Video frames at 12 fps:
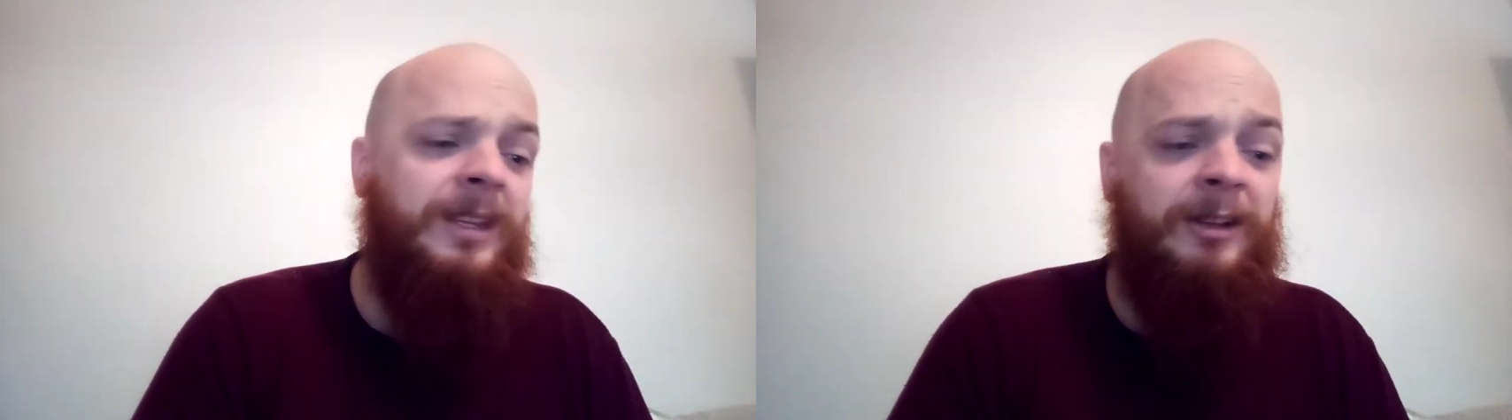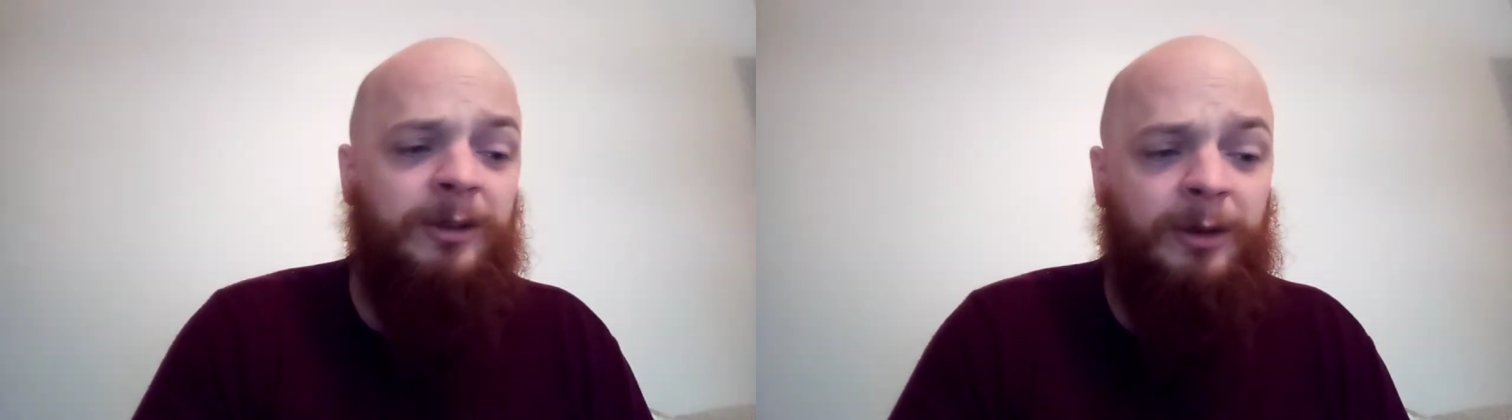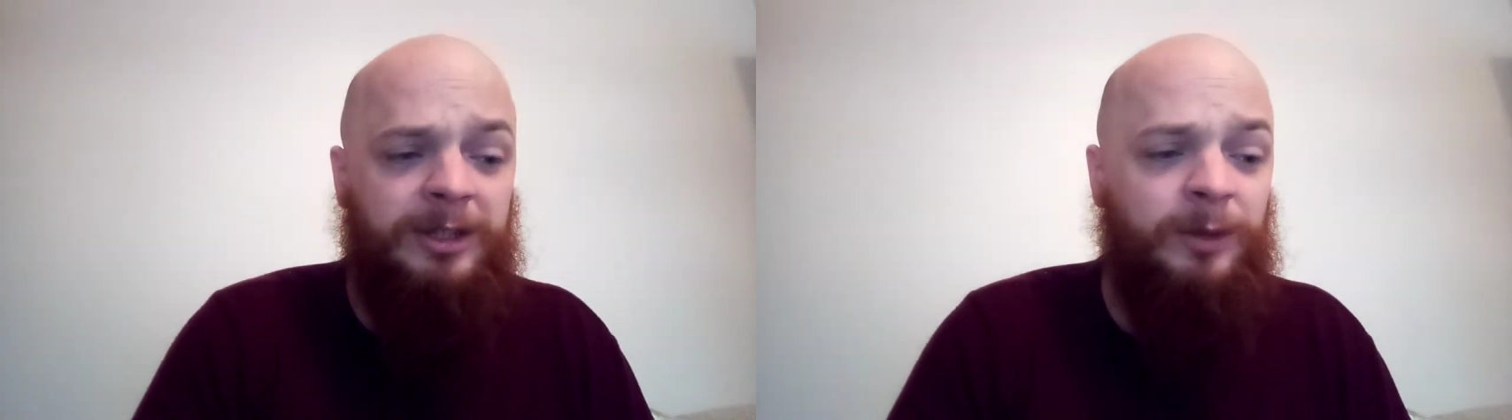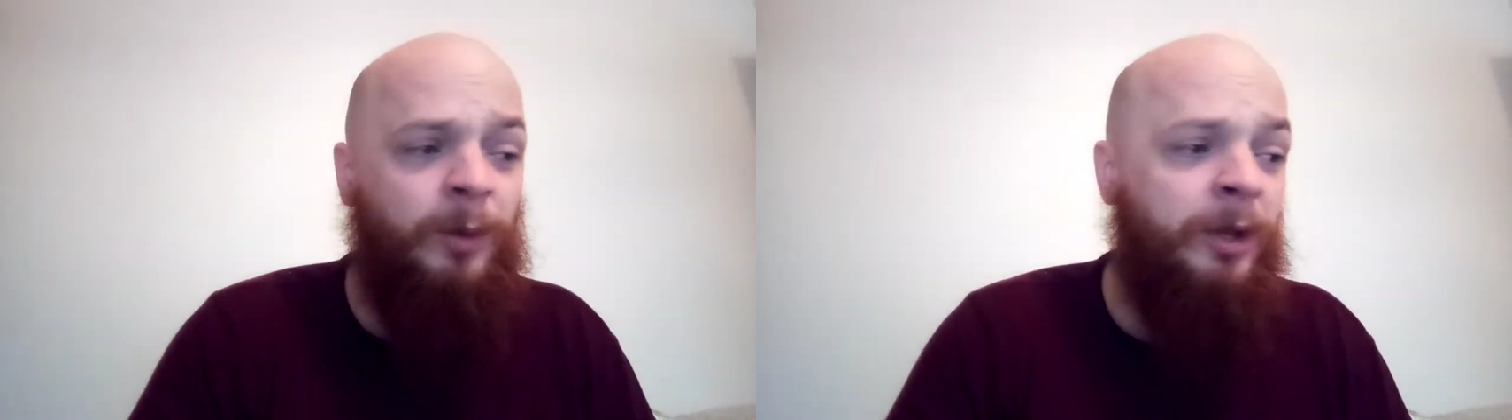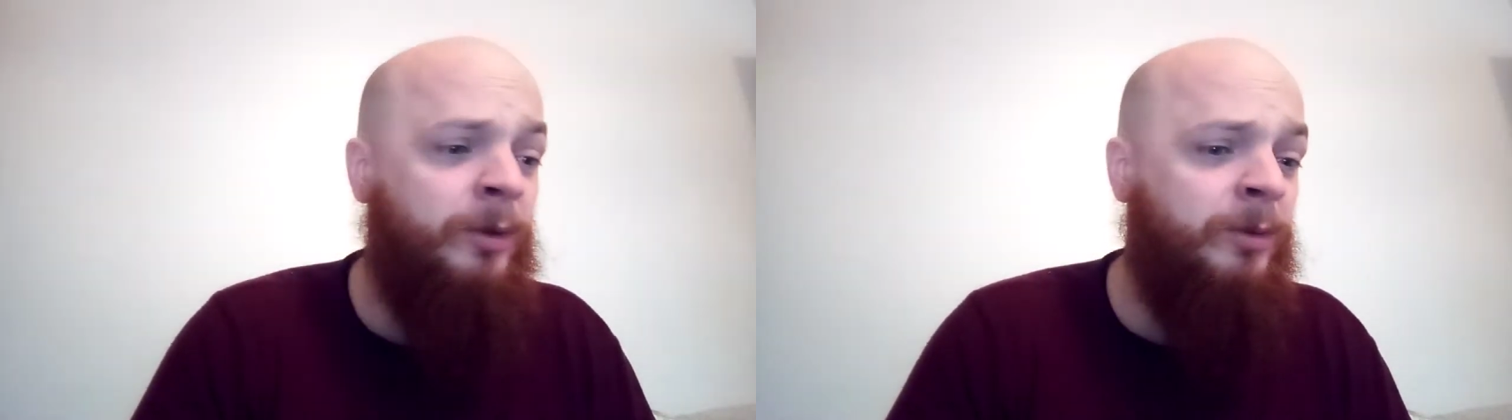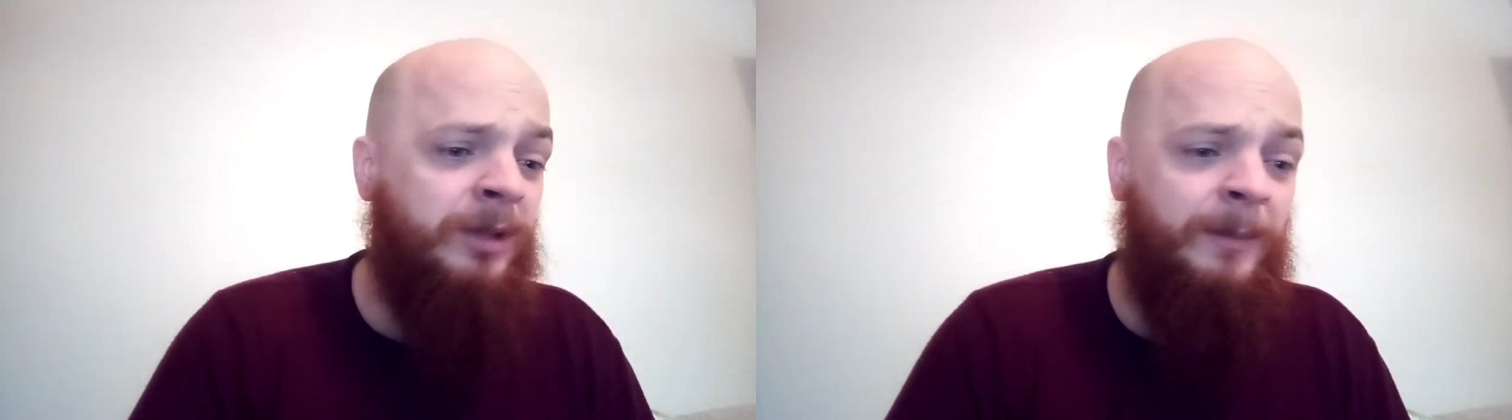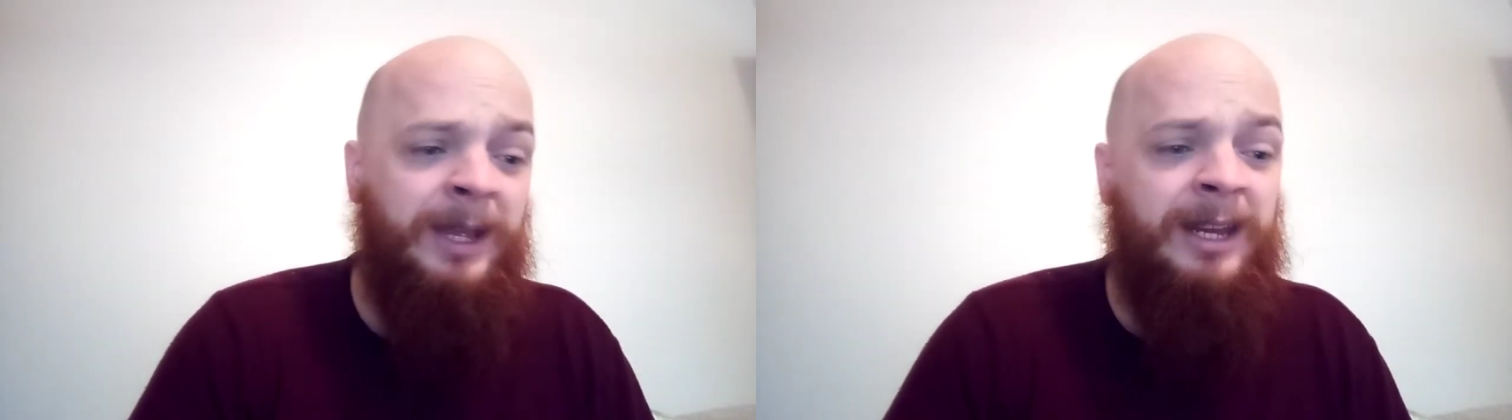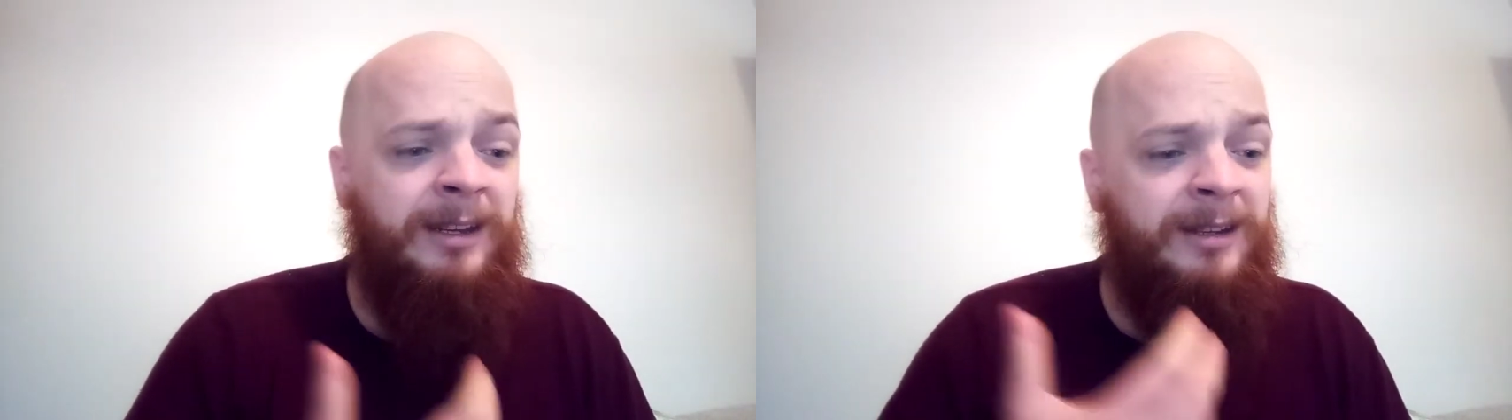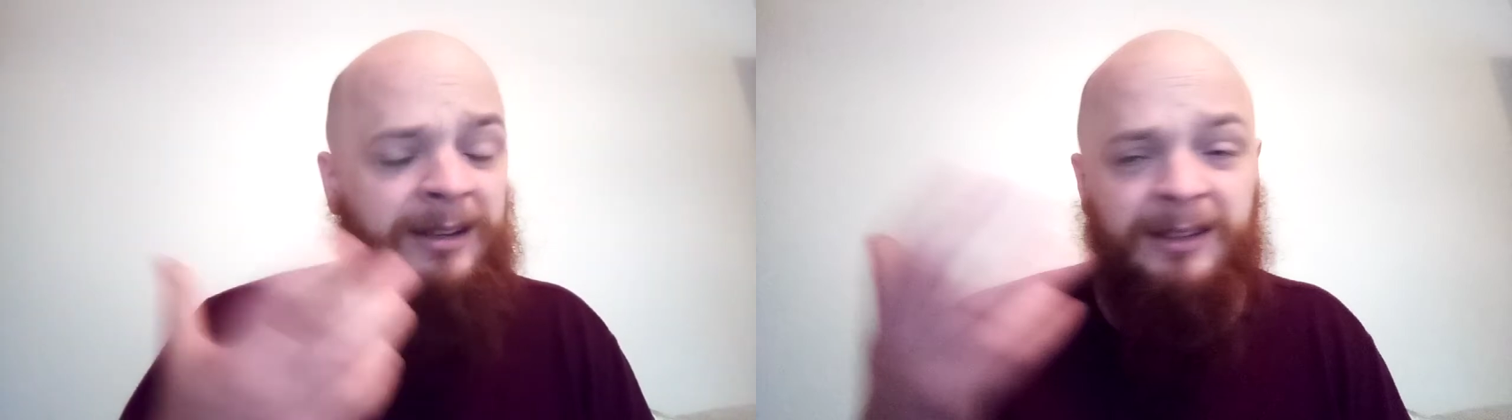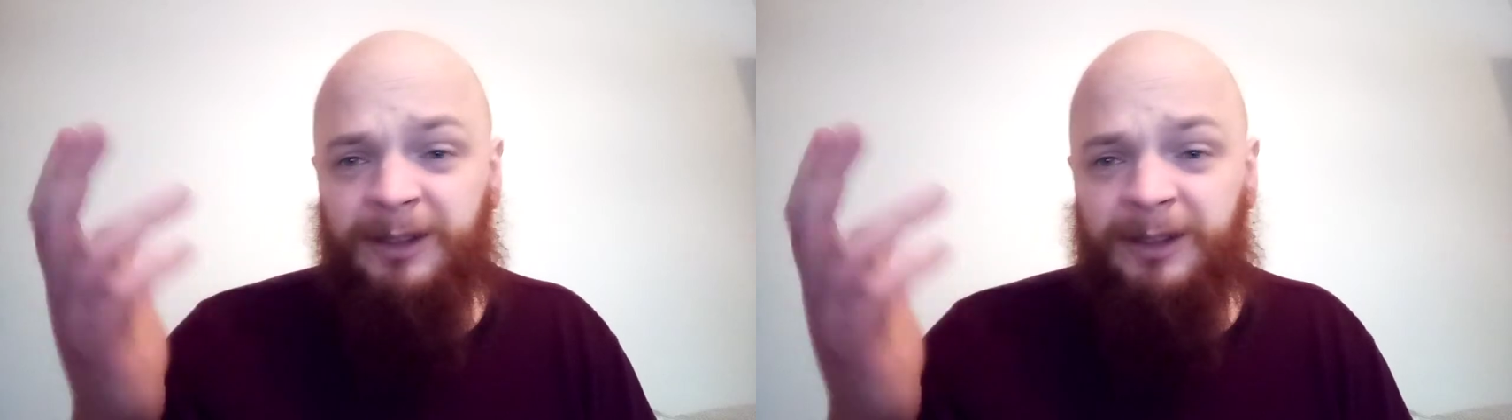across the world, America.